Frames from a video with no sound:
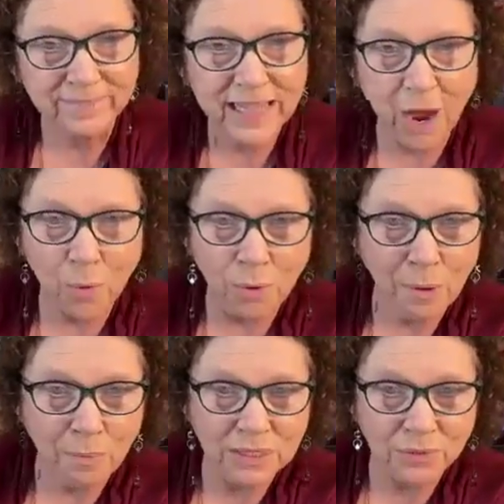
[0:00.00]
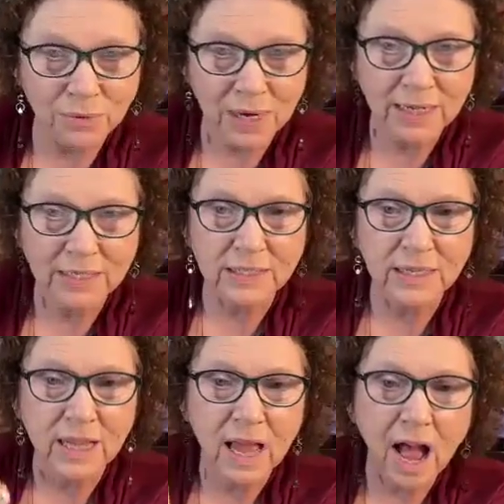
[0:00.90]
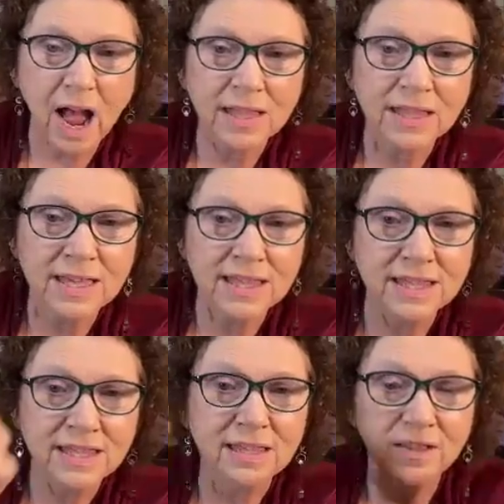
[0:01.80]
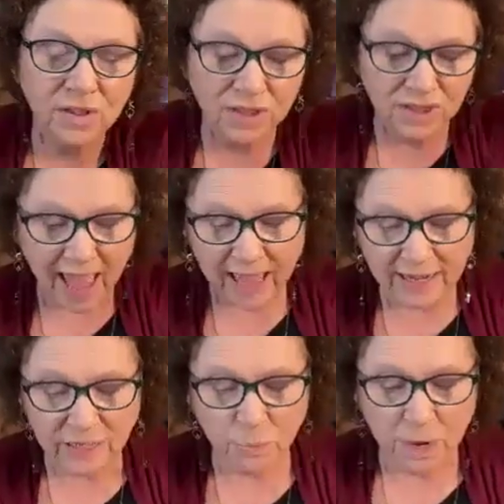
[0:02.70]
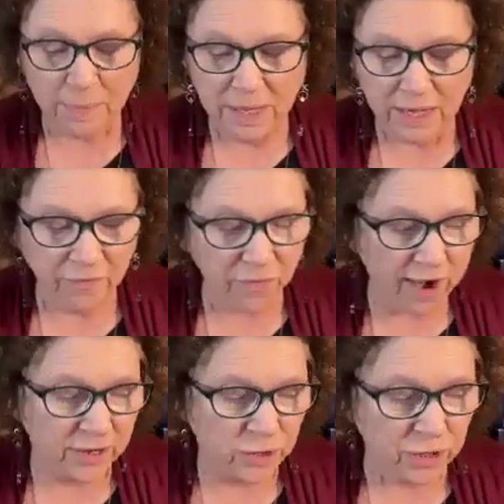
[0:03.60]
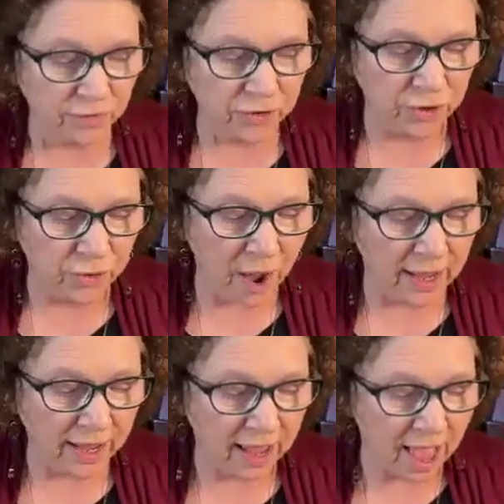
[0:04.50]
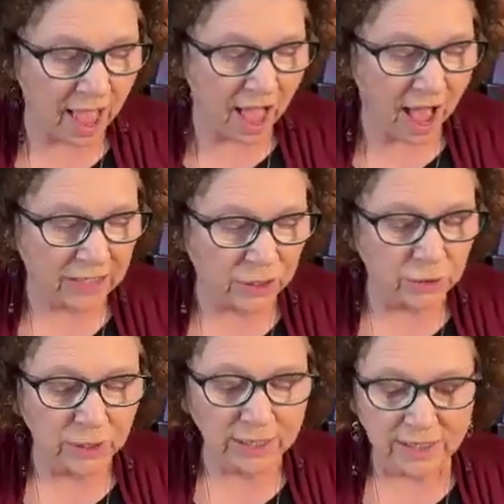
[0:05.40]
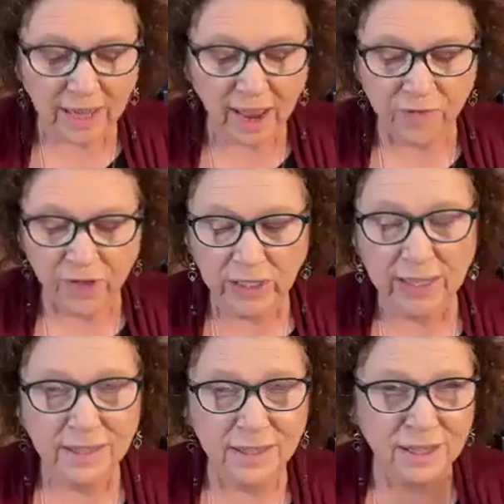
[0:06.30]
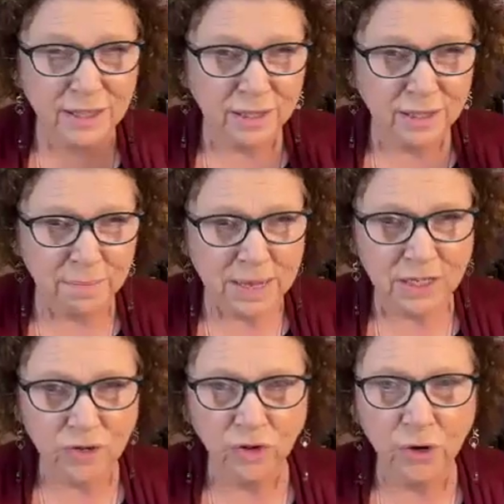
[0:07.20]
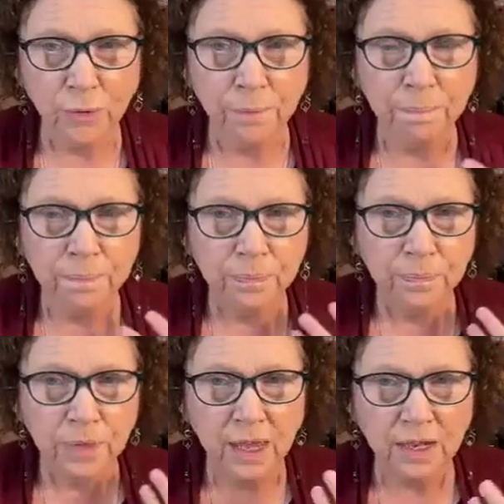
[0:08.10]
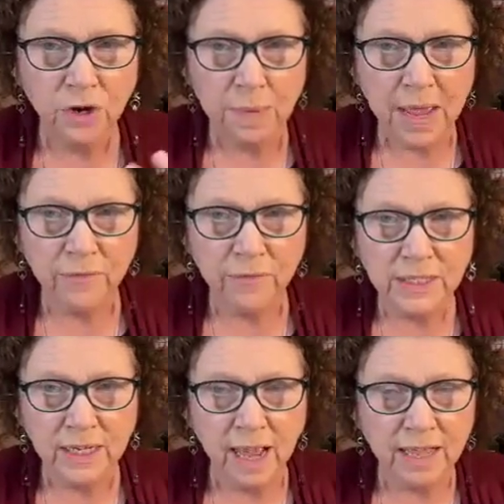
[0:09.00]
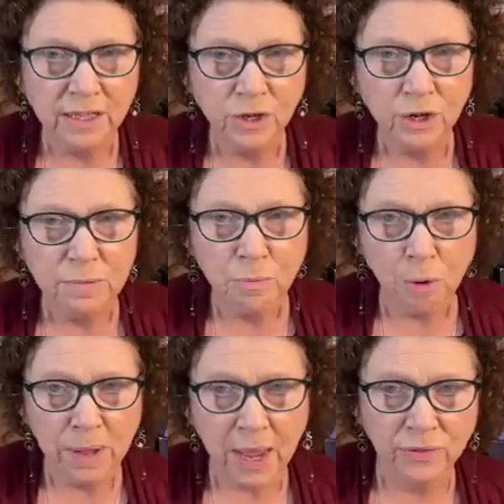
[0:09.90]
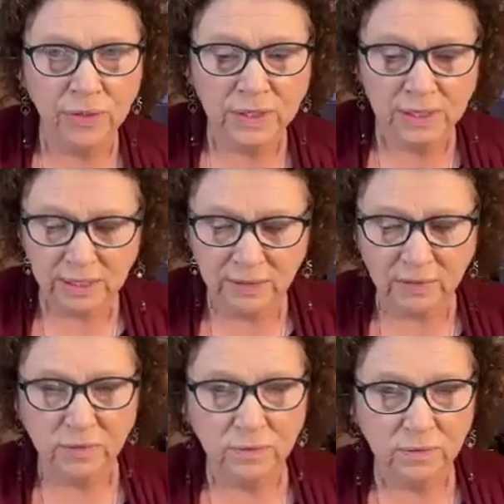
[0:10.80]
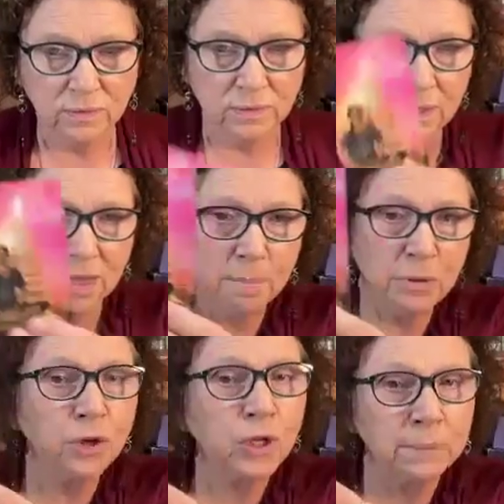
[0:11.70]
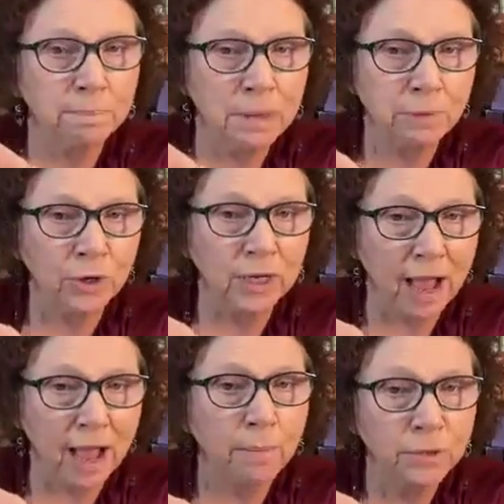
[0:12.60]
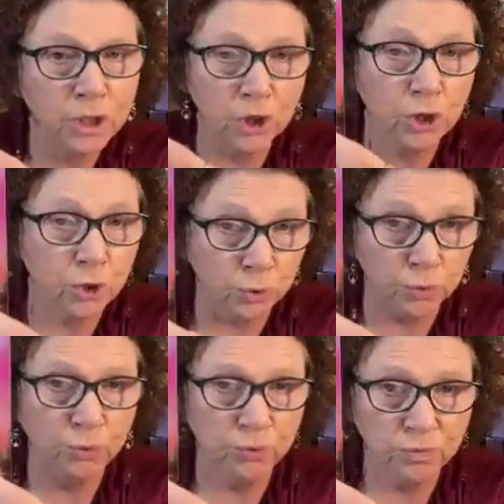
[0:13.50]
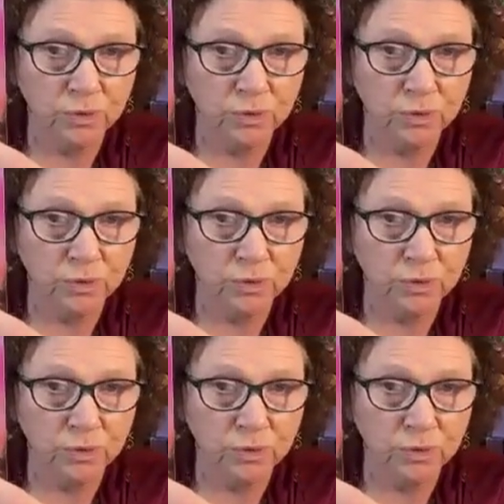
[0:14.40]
tower moment, right? I think that is what I'm getting for energy for you. I do like this. I feel like the message for you in your manifesting, I think you're going to be more behind the scenes, but people are going to come to you,